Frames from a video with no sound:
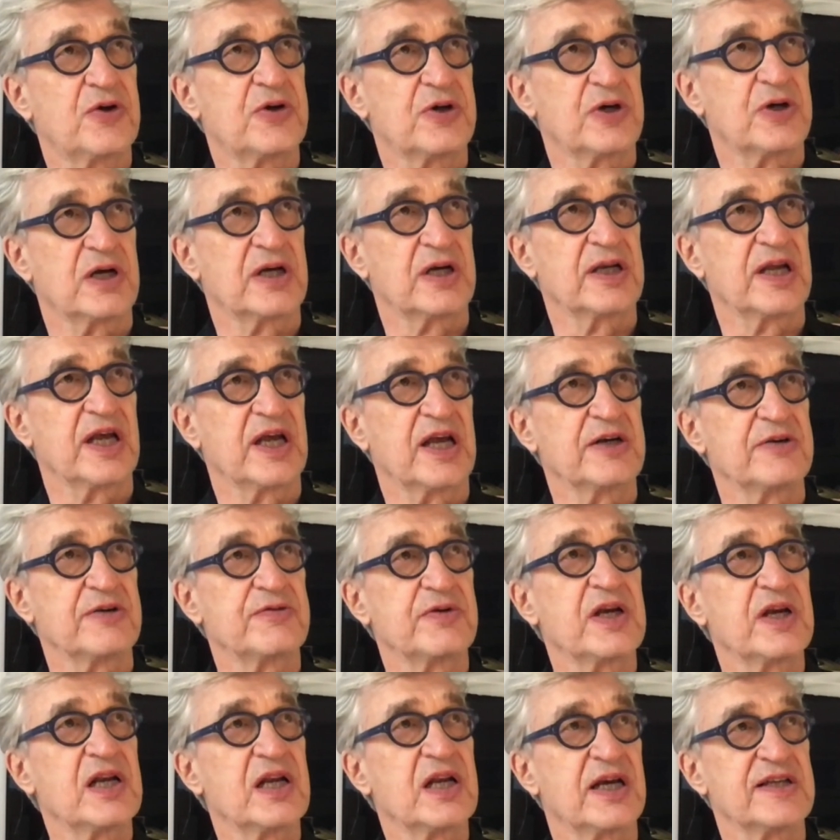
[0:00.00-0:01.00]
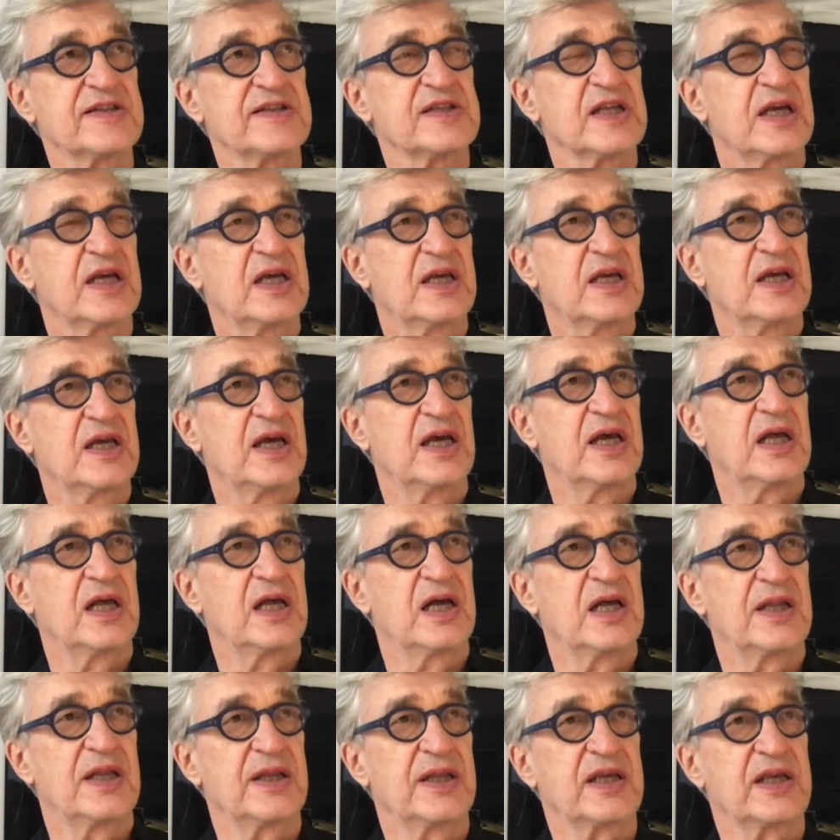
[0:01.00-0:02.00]
her, and I realized
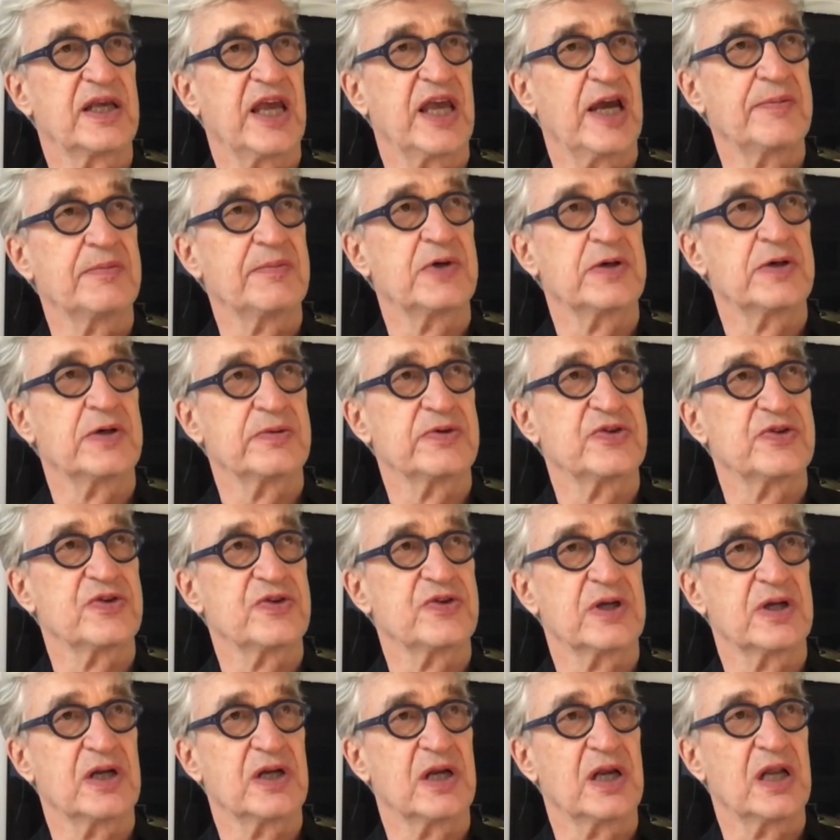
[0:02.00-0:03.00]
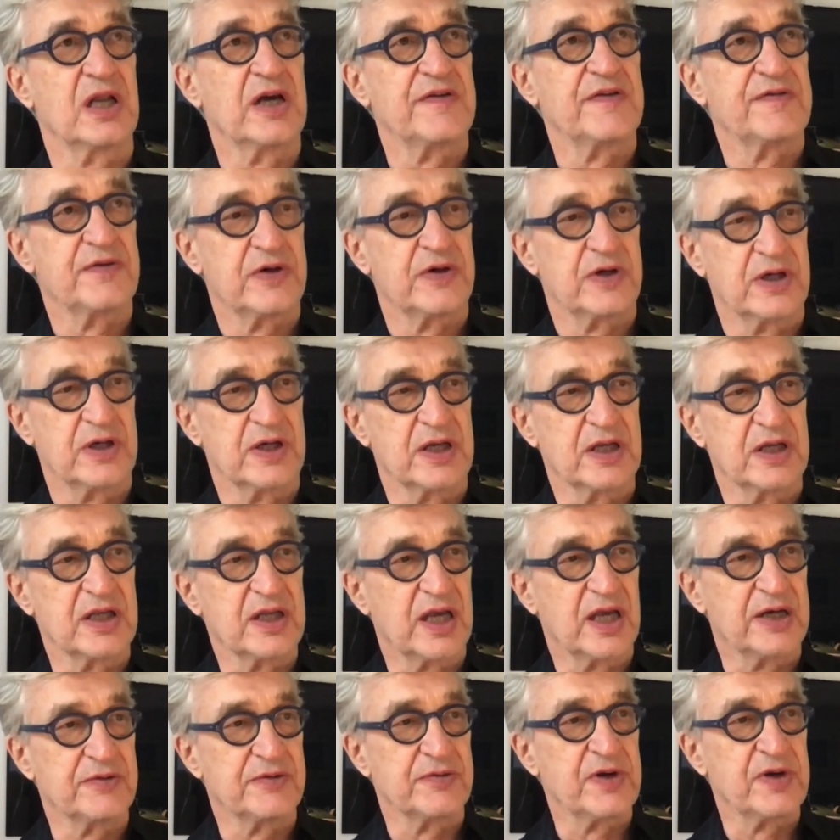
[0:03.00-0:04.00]
the camera was going to love her. And
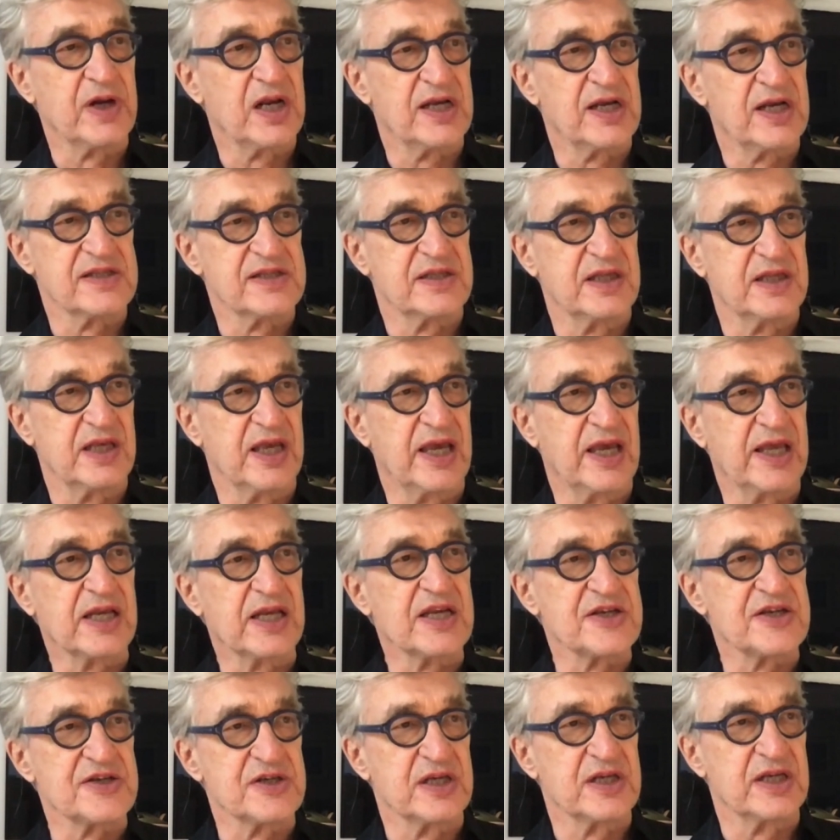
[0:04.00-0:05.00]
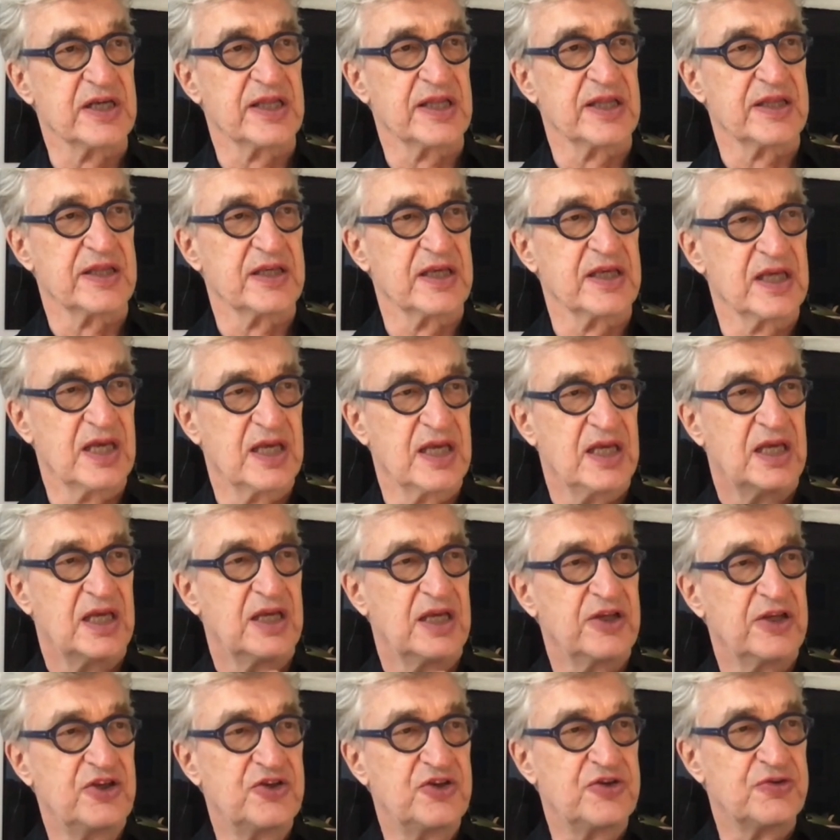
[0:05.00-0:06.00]
I realized the energy and the
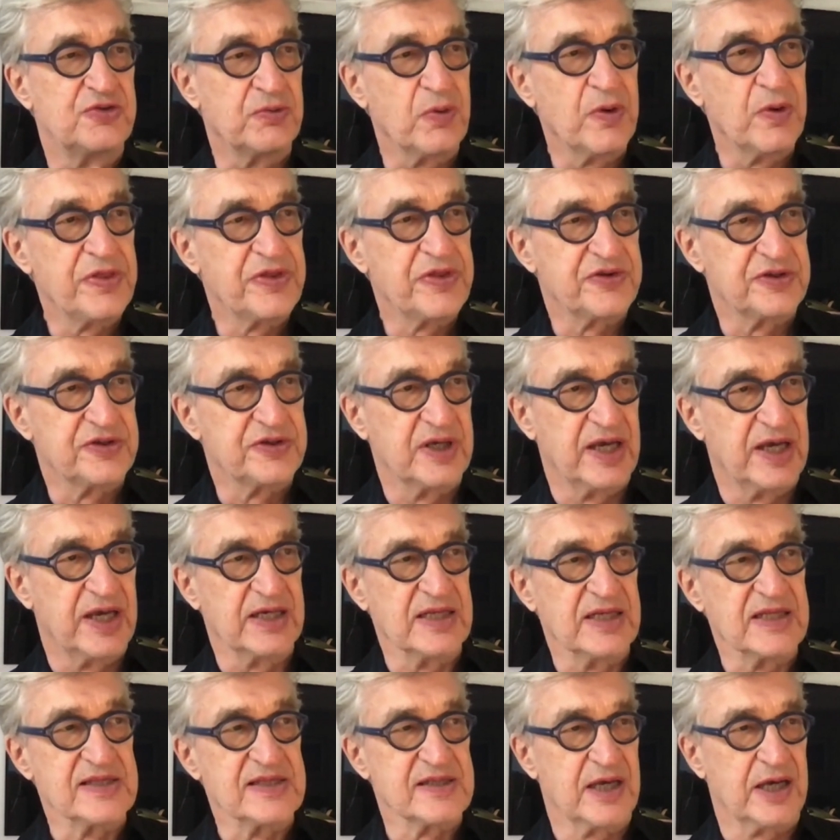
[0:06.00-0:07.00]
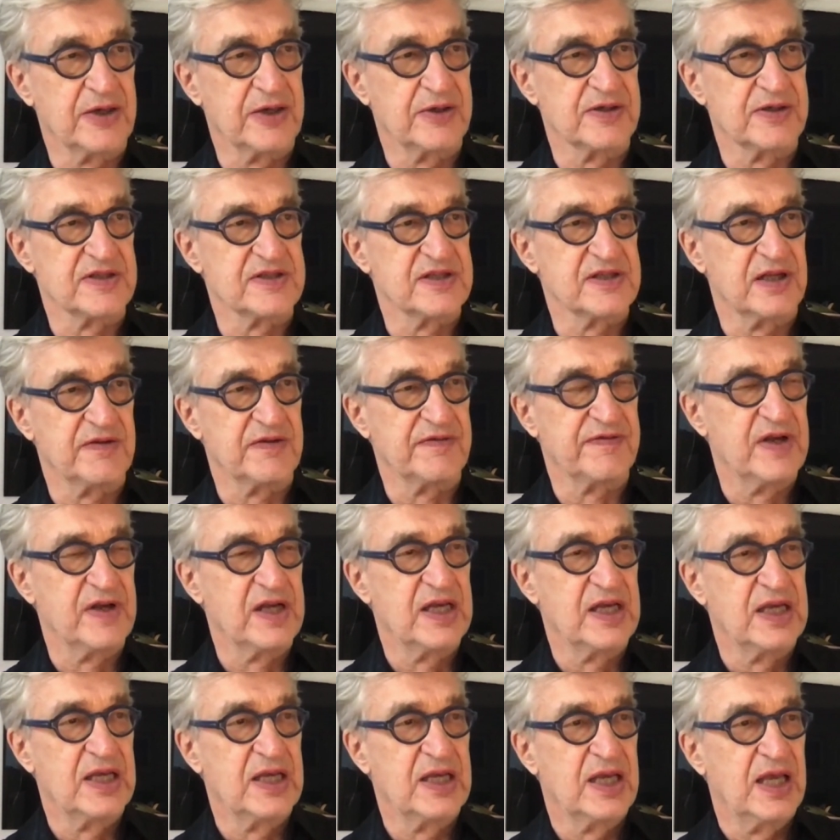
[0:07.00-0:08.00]
truth she had inside herself.
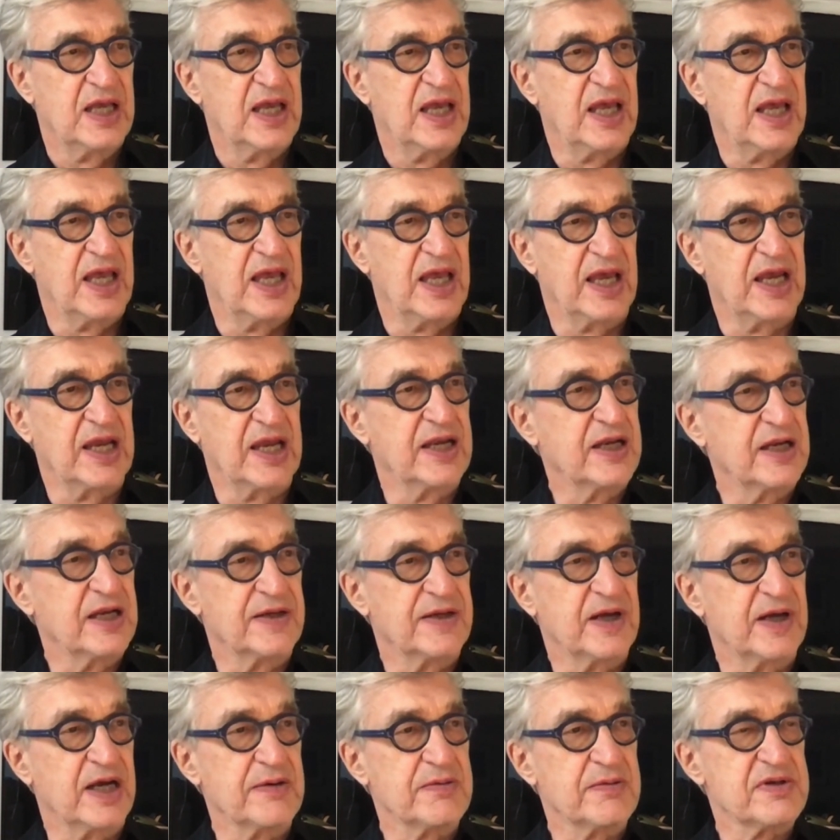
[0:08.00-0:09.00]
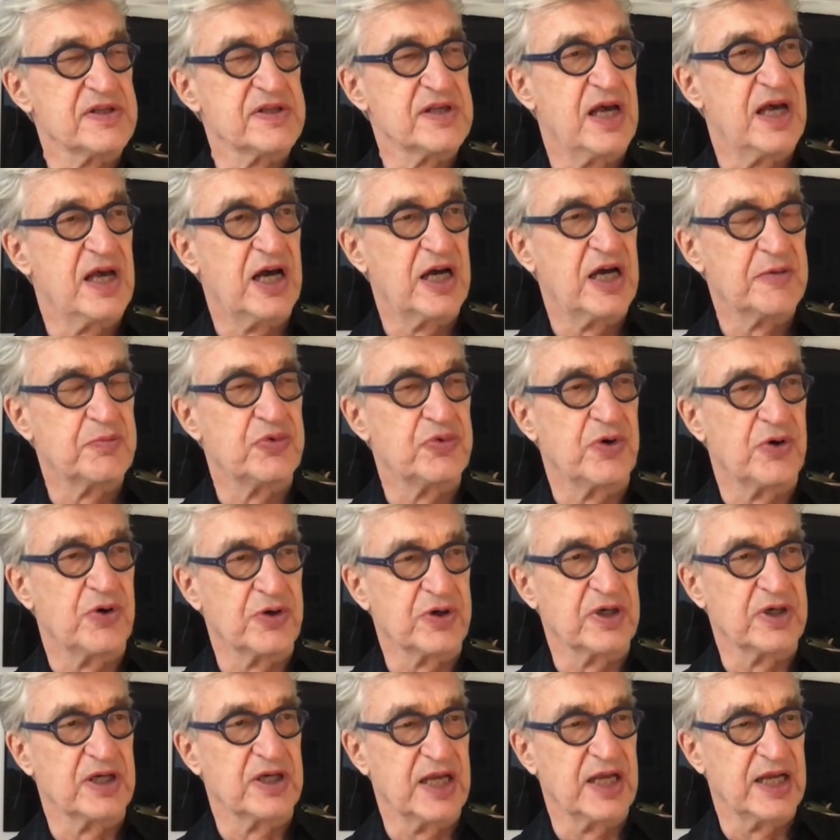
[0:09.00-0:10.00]
And I was
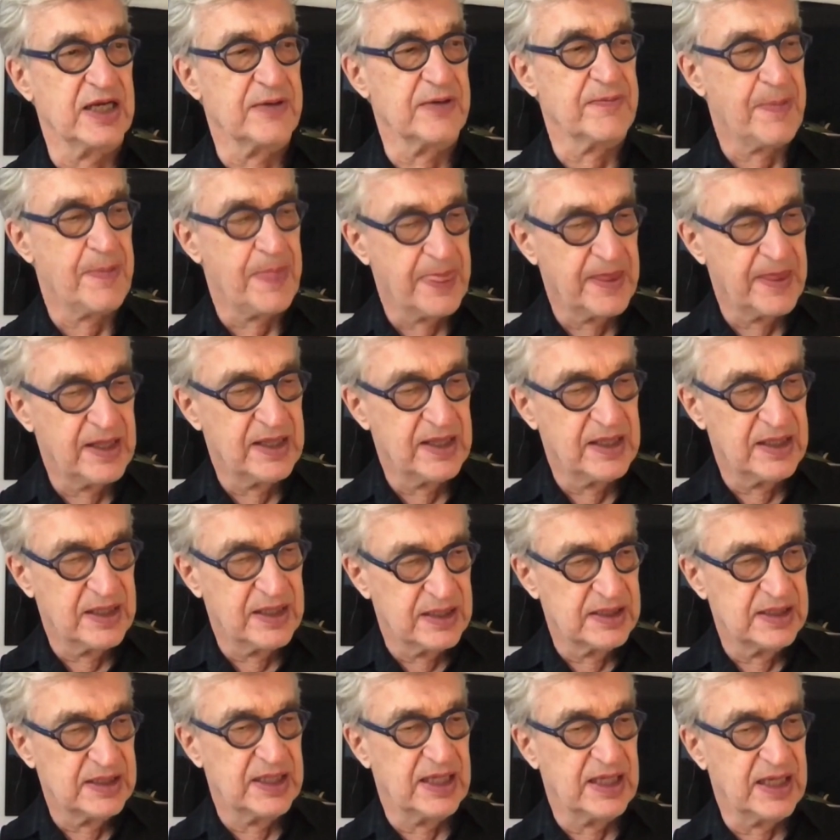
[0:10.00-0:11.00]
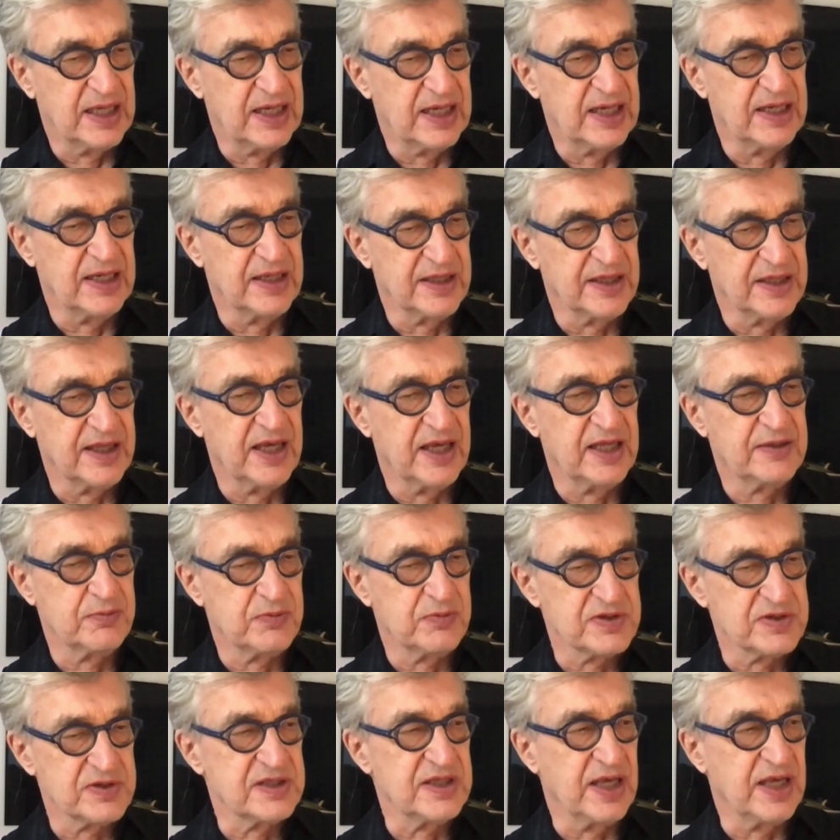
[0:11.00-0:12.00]
heartbroken. And that
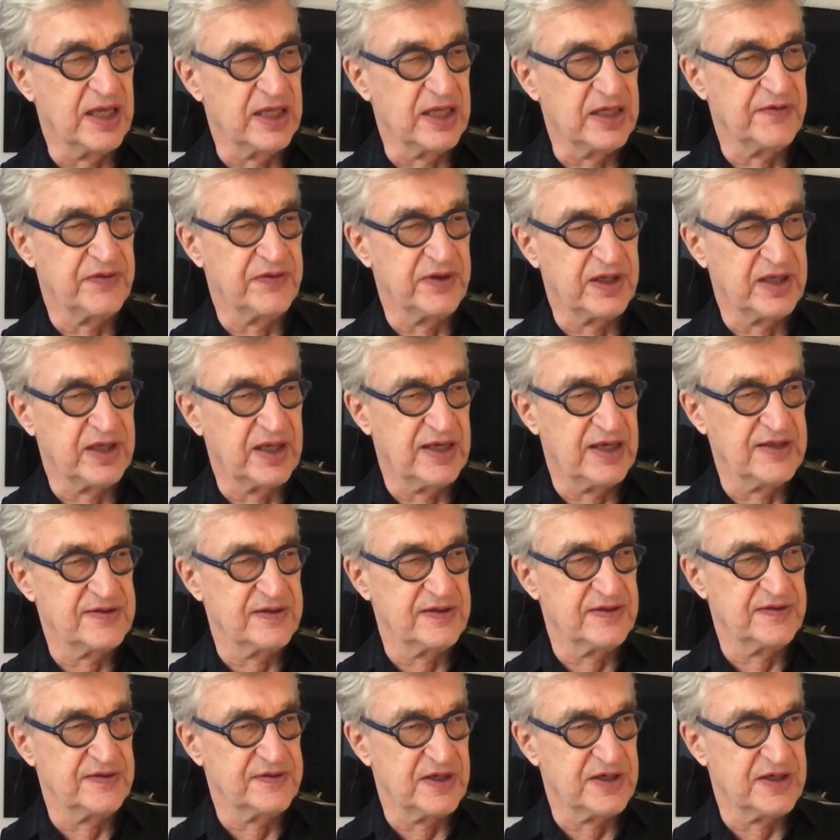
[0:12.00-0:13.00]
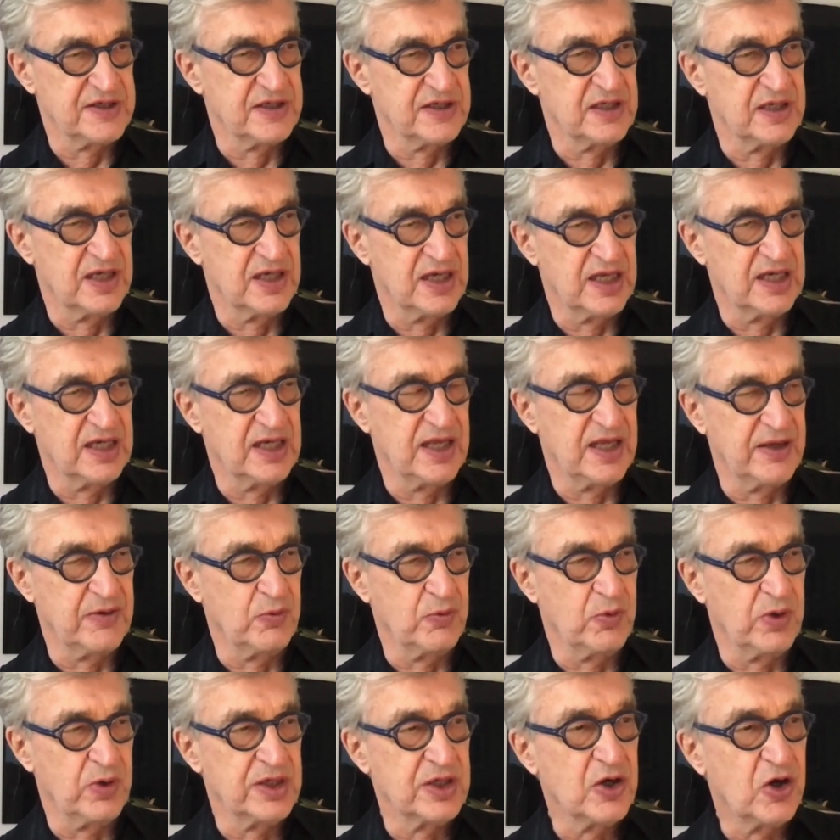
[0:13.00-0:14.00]
was the end of the casting session. And I
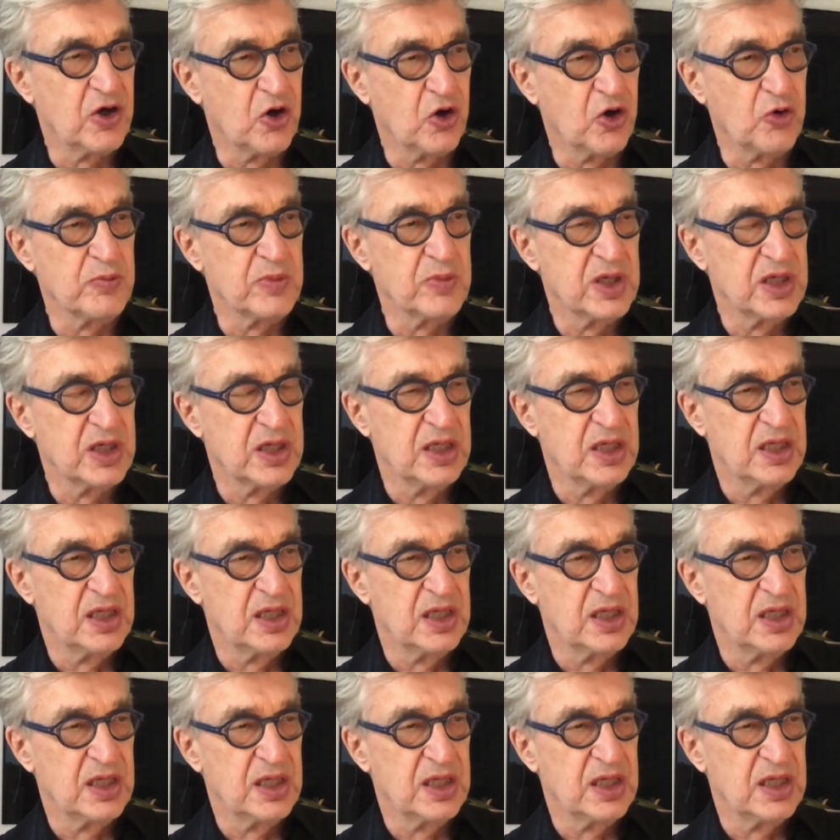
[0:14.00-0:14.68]
went home,